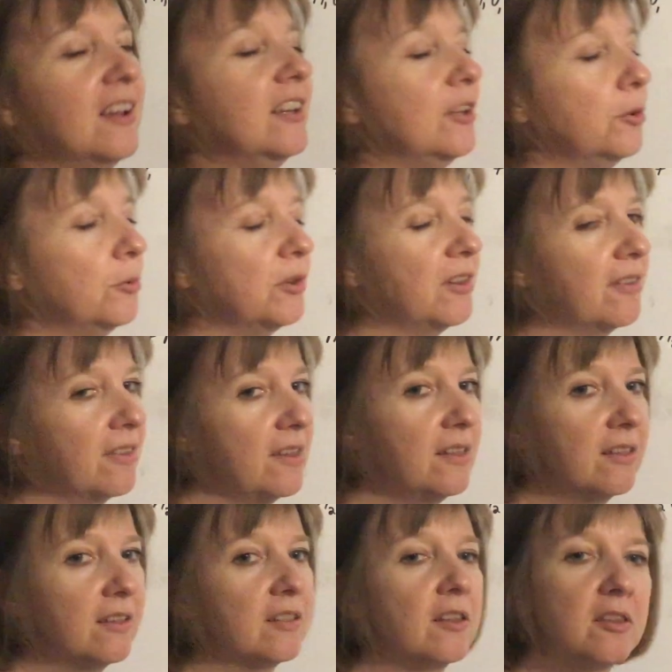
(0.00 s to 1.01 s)
you would see
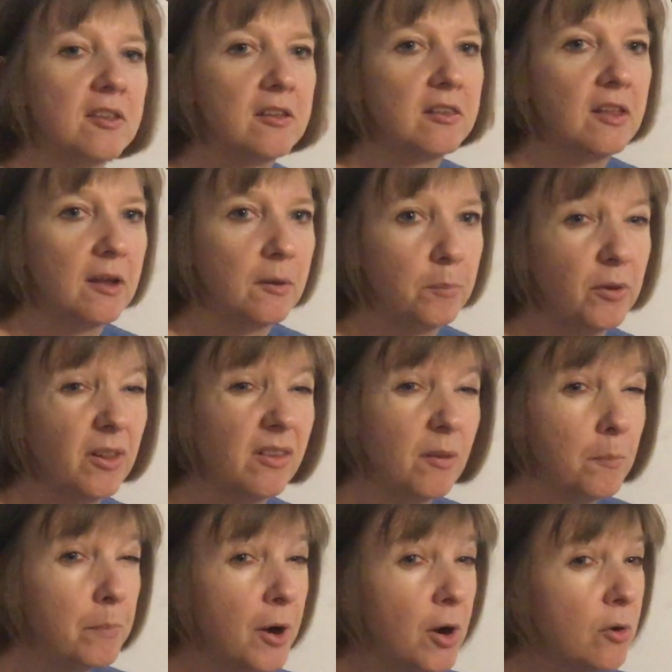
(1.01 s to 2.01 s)
that this example is
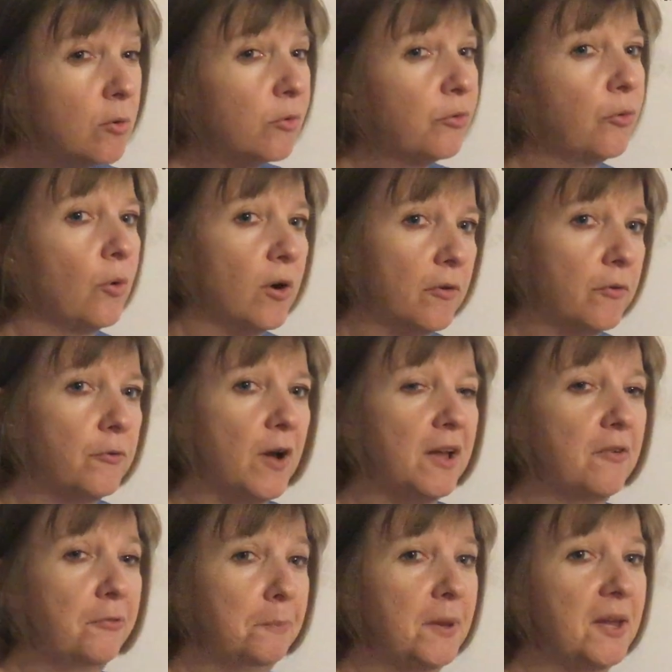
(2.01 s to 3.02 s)
about 4 or
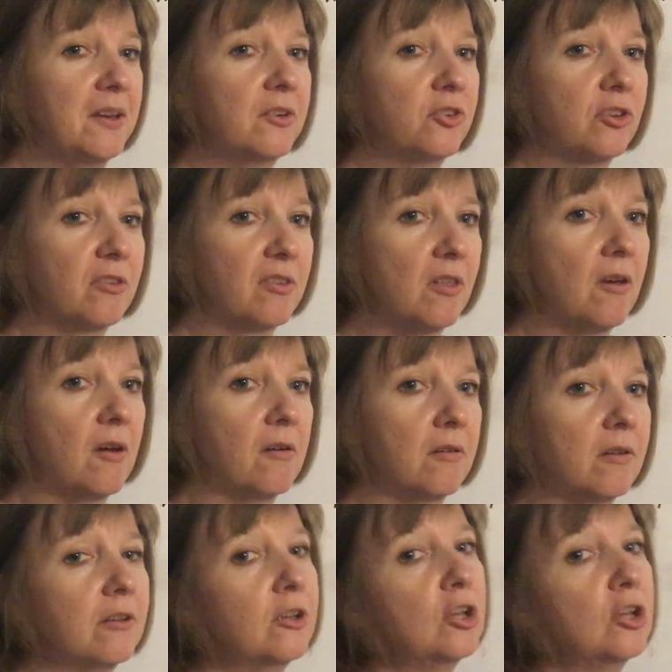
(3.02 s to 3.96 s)
5 pages long.